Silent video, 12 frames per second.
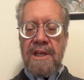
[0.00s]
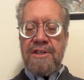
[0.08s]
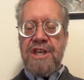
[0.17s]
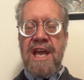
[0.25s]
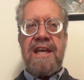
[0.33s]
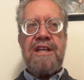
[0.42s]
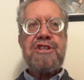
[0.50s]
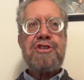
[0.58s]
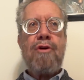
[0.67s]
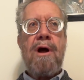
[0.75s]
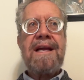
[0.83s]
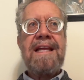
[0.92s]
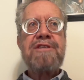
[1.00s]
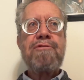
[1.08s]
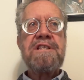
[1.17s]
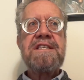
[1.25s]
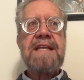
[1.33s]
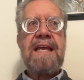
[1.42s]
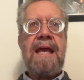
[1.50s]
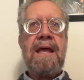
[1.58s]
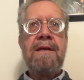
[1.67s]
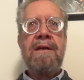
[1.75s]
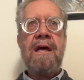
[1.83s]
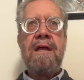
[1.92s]
taken a strong interest
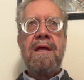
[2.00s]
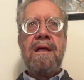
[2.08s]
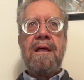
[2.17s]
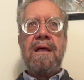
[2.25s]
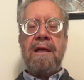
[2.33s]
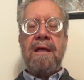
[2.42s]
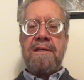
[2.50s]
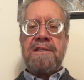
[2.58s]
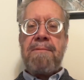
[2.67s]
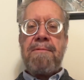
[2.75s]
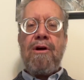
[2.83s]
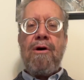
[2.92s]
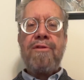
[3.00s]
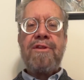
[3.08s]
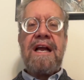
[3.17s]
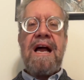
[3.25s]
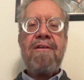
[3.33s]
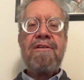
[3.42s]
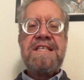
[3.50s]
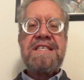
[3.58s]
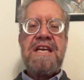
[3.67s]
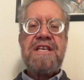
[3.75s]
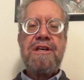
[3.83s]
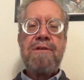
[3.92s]
in something called the
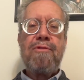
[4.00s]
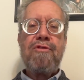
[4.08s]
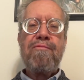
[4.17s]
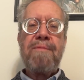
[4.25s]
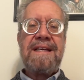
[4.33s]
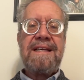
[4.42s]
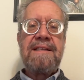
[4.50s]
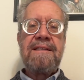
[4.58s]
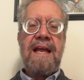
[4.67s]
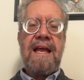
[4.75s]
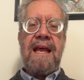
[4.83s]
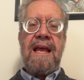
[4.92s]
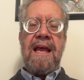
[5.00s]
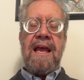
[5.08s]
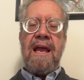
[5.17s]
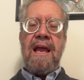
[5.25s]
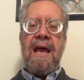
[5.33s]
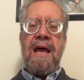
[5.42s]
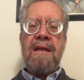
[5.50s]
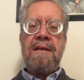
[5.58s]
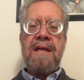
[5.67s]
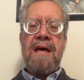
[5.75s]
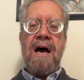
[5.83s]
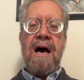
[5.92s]
colonization movement.
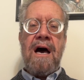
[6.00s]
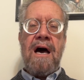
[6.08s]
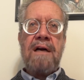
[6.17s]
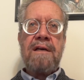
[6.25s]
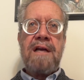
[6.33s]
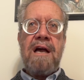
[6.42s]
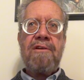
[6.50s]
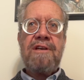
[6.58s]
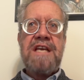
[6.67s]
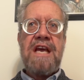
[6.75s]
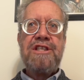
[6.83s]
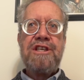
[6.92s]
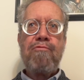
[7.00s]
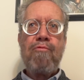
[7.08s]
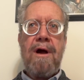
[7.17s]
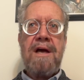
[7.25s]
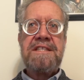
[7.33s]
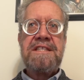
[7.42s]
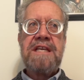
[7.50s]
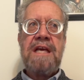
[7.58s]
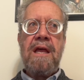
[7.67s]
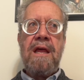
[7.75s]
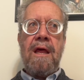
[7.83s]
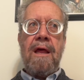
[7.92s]
And colonization was
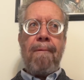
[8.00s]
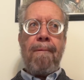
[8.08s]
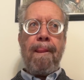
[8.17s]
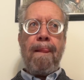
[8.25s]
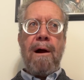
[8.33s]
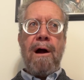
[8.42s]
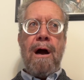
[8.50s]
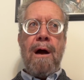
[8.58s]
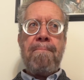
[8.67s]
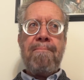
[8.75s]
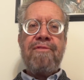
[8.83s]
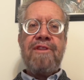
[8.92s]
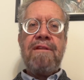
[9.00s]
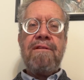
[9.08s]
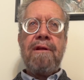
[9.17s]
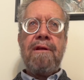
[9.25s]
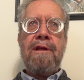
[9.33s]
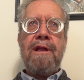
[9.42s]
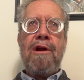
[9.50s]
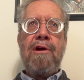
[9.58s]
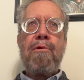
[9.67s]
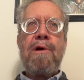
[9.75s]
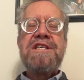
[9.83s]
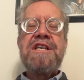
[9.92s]
it
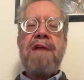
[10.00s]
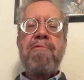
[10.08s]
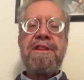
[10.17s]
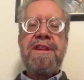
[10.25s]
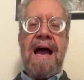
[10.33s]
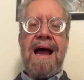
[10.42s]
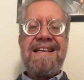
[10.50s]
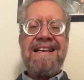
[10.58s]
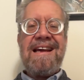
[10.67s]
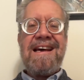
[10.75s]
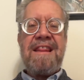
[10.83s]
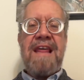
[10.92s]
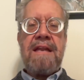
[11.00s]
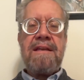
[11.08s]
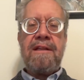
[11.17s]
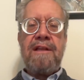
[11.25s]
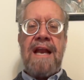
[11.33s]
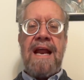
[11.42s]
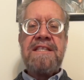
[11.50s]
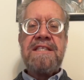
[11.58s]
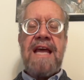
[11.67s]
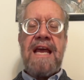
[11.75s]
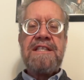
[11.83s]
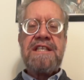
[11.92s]
originated with the idea that the United
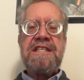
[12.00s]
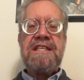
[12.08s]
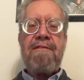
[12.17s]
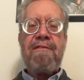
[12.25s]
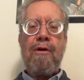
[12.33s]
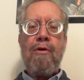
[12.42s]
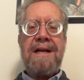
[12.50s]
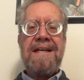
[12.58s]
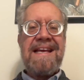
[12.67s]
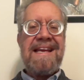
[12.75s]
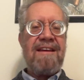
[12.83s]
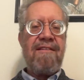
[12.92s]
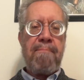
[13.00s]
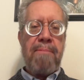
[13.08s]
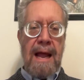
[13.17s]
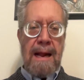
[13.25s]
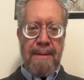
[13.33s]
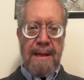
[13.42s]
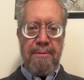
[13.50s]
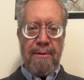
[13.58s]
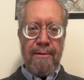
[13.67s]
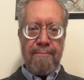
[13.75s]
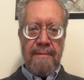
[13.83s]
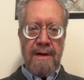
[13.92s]
States is never going to give black
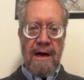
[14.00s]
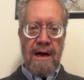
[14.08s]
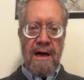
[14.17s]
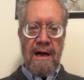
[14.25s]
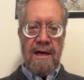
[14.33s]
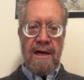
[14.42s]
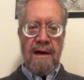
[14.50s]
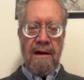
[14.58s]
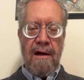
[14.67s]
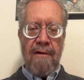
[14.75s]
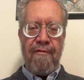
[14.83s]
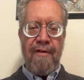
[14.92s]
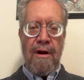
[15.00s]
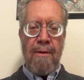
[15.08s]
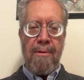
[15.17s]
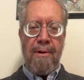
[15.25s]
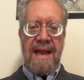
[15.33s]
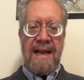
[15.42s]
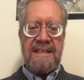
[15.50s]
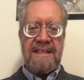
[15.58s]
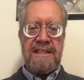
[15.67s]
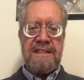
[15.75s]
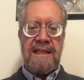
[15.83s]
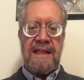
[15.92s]
people a fair break, a
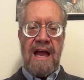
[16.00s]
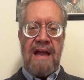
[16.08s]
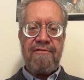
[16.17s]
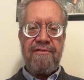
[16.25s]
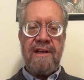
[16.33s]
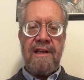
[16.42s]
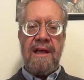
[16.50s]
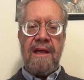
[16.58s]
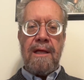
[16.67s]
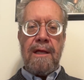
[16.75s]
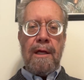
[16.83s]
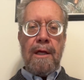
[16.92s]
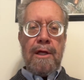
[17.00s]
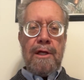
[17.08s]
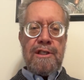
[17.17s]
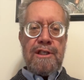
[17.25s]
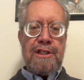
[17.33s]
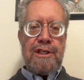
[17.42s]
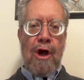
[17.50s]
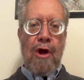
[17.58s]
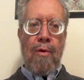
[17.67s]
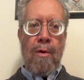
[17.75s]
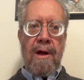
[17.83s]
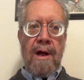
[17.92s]
decent life.
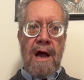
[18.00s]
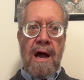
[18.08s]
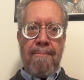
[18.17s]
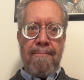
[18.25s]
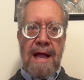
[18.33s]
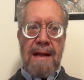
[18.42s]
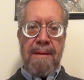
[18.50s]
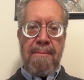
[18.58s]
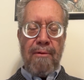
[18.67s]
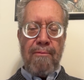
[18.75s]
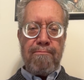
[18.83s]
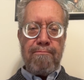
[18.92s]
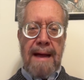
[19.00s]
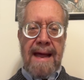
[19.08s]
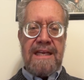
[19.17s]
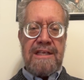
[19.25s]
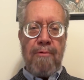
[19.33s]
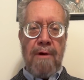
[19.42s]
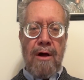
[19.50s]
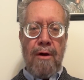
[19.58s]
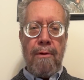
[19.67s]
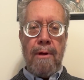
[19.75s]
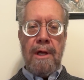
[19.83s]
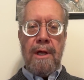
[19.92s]
So black people might as
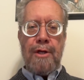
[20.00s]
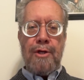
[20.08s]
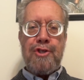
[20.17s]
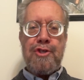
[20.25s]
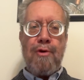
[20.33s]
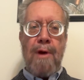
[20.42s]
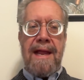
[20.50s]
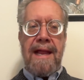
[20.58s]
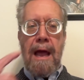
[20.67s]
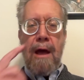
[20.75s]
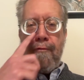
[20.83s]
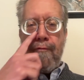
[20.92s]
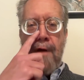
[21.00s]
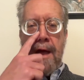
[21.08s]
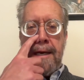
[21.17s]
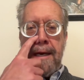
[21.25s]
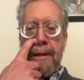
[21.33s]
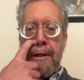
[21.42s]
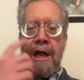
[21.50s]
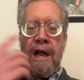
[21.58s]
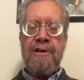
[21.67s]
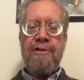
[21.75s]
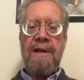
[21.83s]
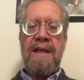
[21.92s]
well strike out, find another
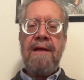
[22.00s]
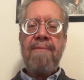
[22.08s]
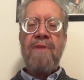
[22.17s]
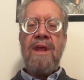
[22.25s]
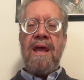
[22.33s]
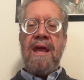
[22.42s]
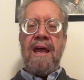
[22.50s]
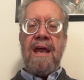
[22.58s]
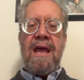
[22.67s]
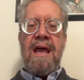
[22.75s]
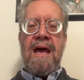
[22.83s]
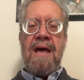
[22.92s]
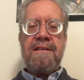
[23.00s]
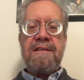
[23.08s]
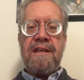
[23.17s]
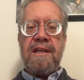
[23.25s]
country, and